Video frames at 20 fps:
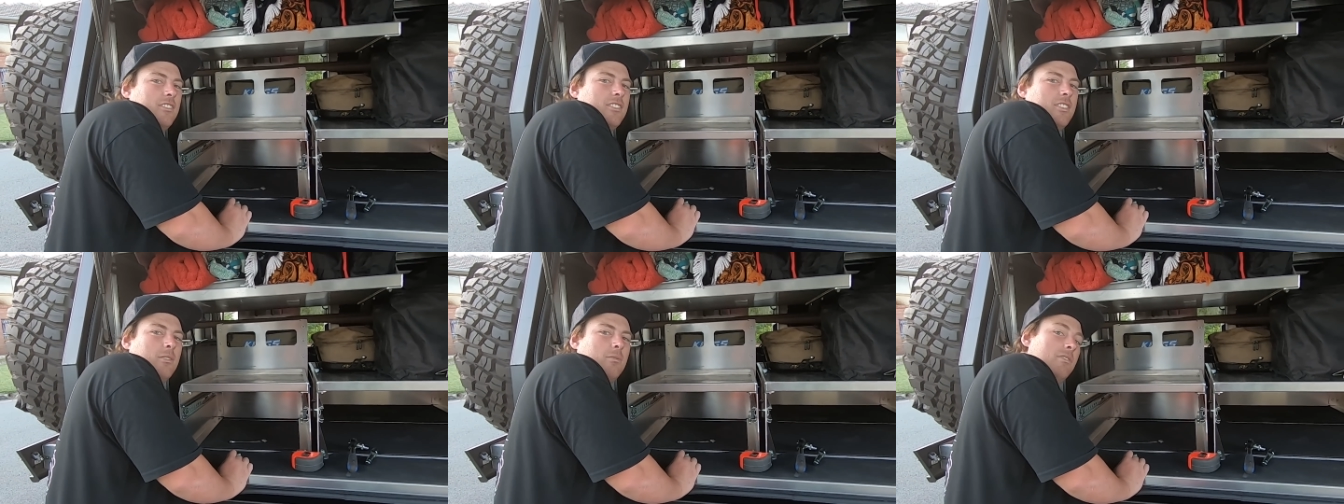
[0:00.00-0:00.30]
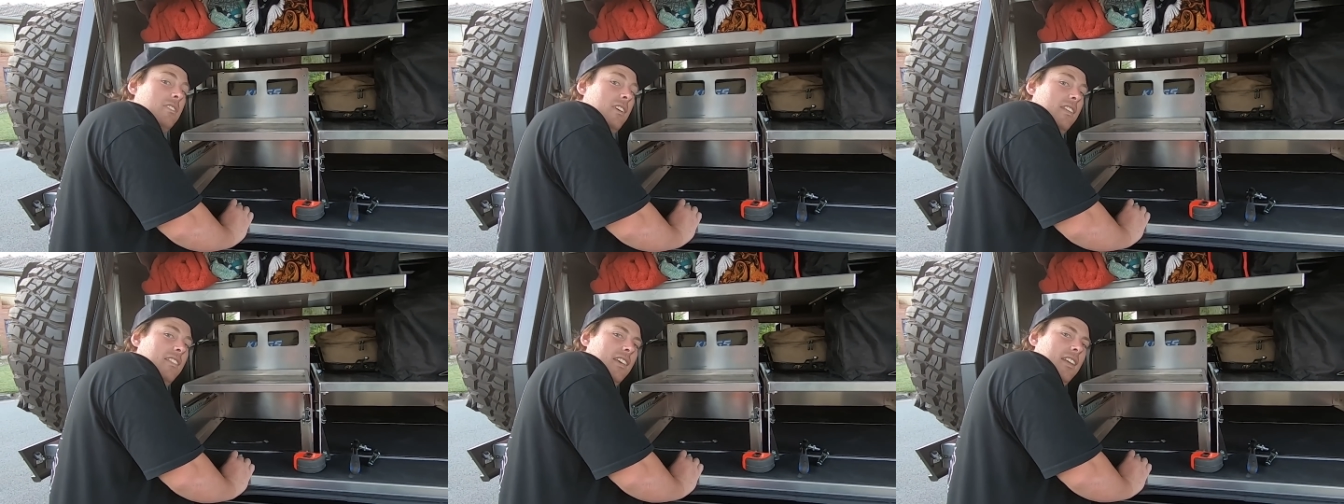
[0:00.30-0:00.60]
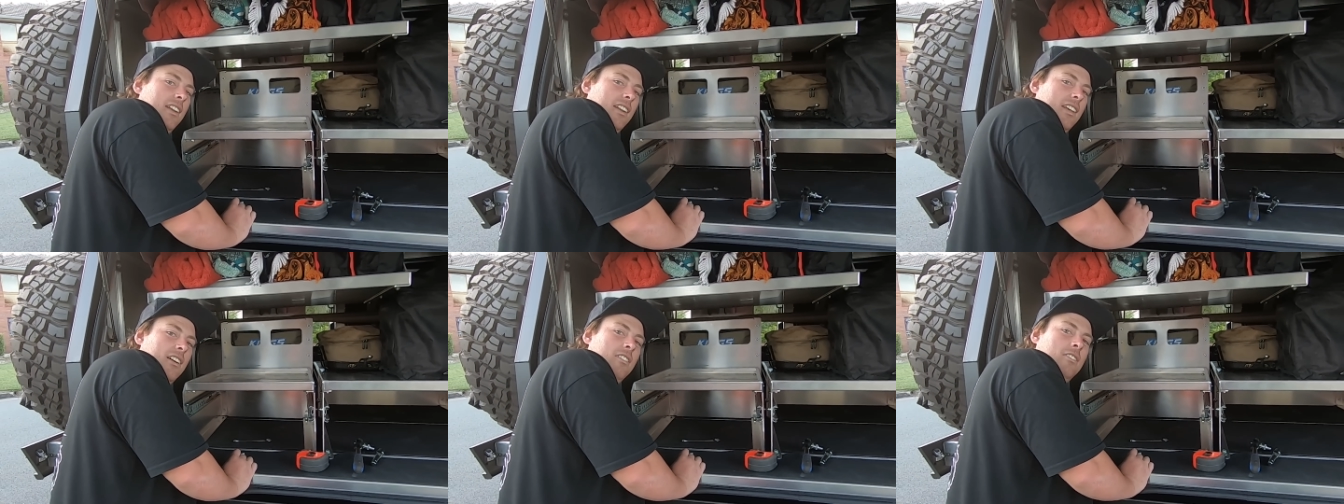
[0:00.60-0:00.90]
So we've done
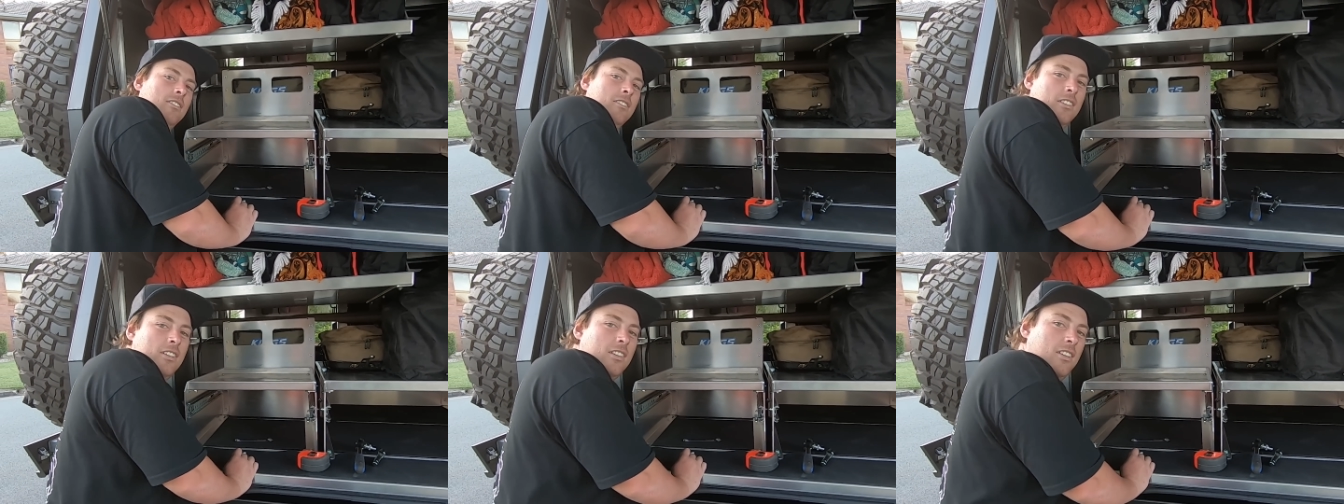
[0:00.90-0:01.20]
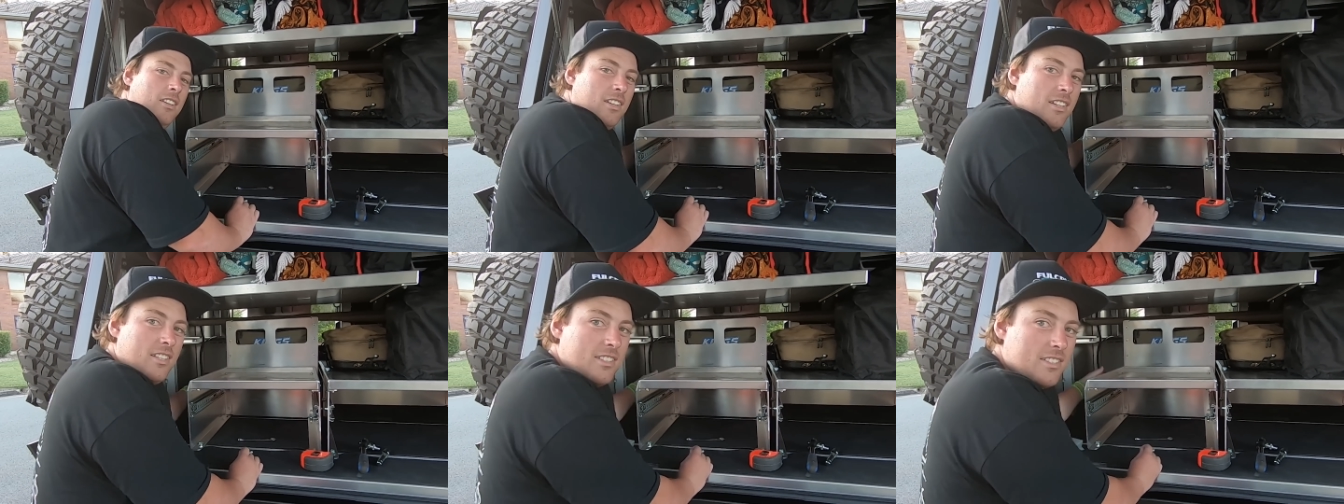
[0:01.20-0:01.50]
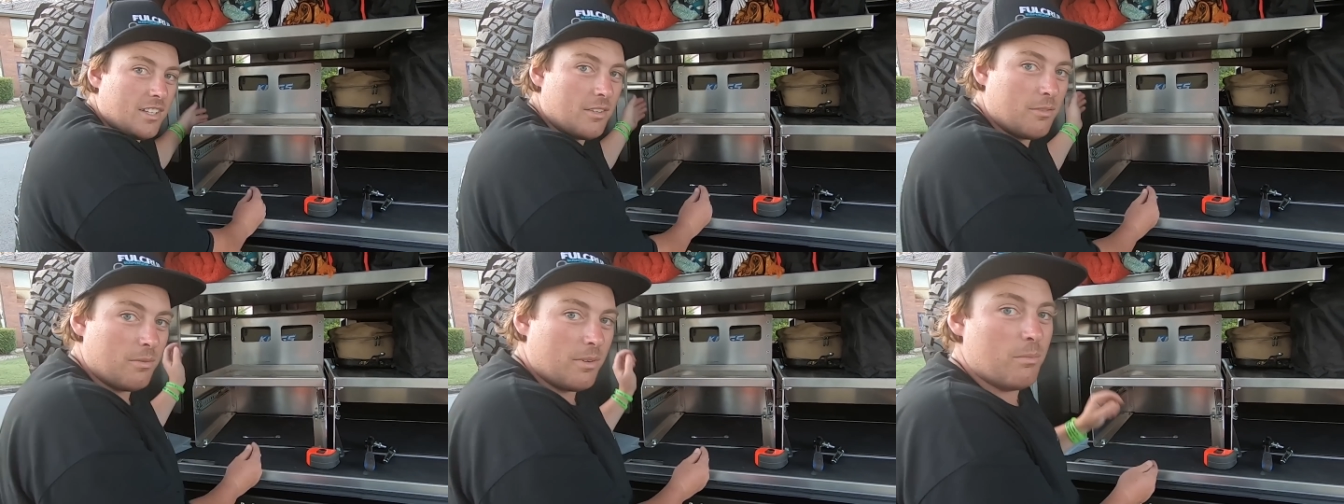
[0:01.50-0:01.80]
that now,
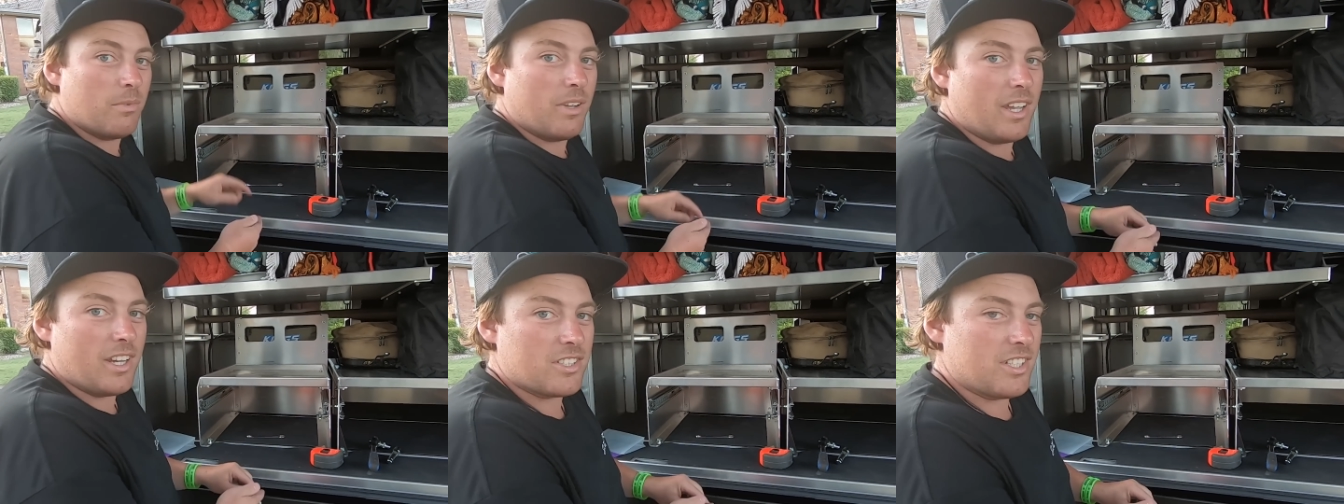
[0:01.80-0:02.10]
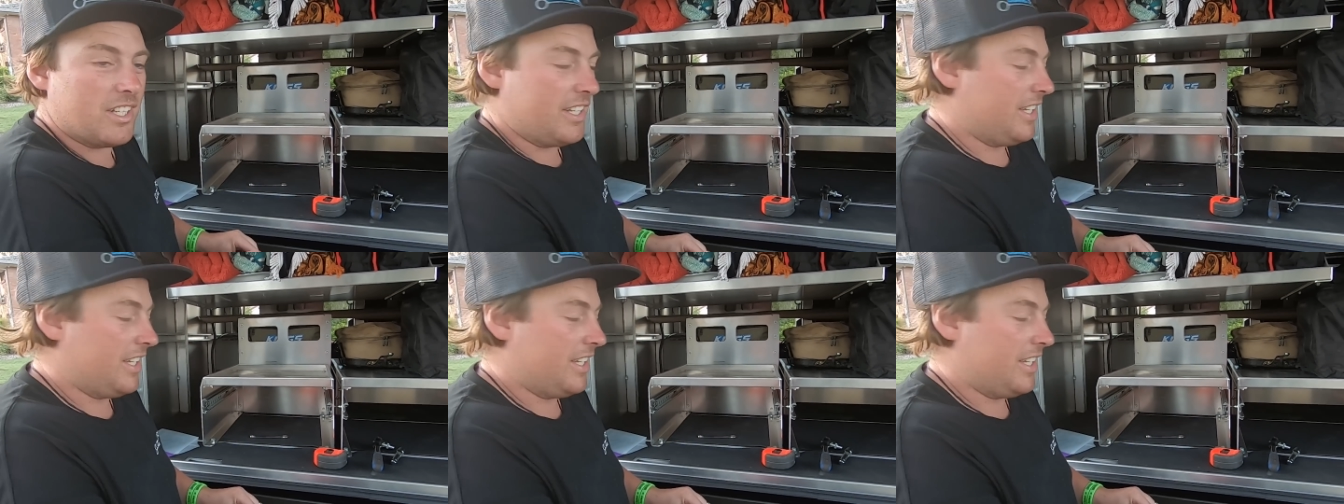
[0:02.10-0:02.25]
so when we actually